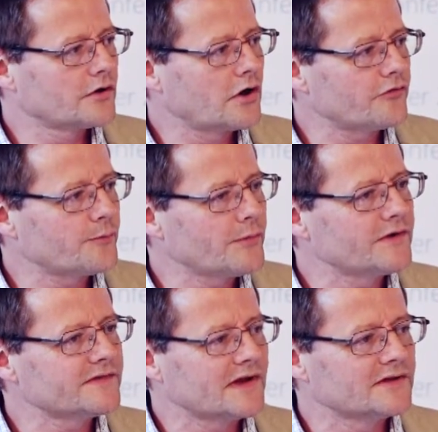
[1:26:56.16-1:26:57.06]

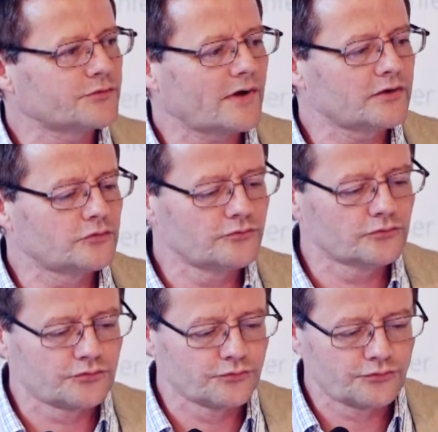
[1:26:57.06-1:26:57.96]
government and try
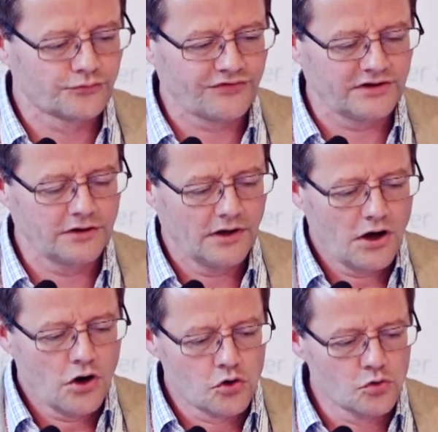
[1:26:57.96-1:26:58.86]
to see
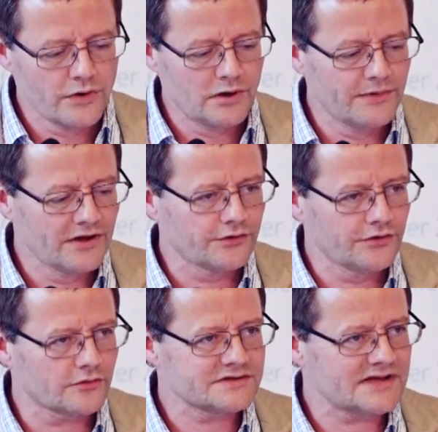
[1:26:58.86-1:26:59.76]
who will be on
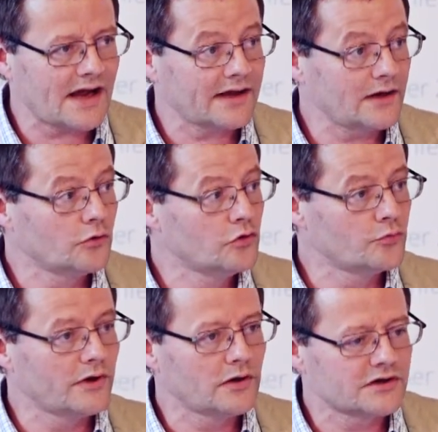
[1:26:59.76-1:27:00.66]
your side, who
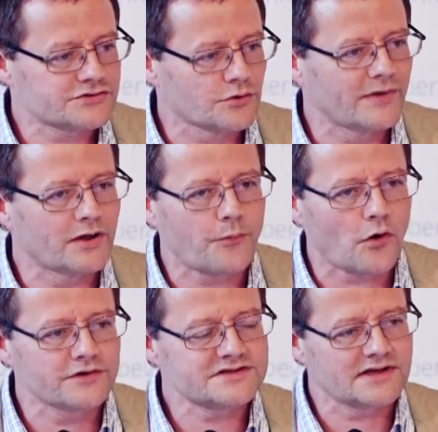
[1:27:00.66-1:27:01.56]
will also make
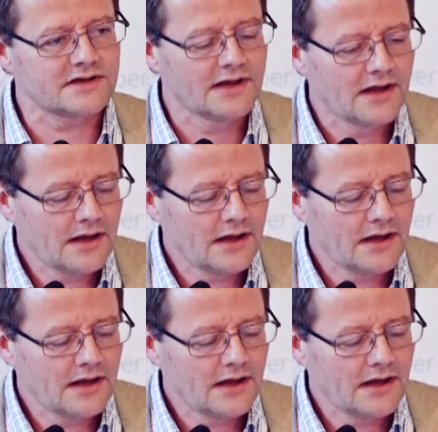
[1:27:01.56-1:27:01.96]
points and